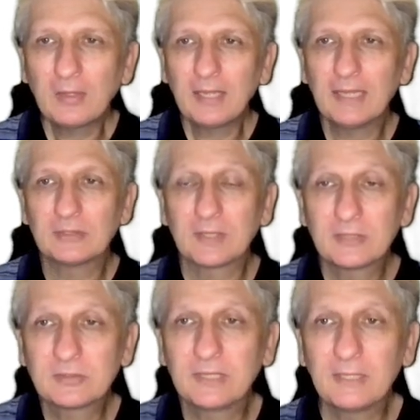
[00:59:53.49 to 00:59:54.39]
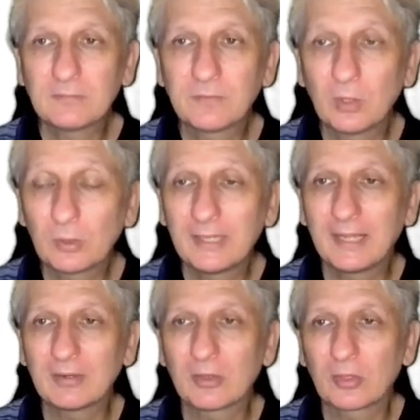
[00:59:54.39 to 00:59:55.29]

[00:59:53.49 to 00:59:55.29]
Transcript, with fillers: Okay, so that's it for looking